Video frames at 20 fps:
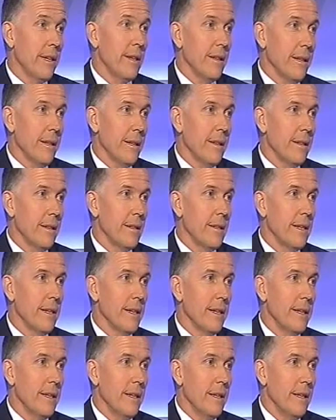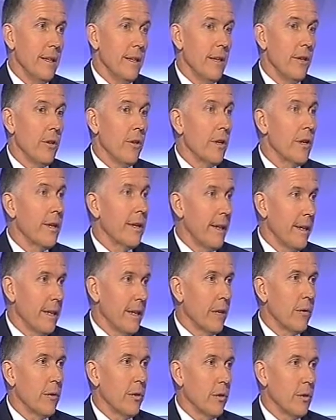at the end of the day, not only
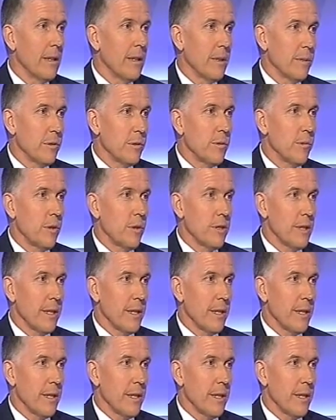NRL clubs are watching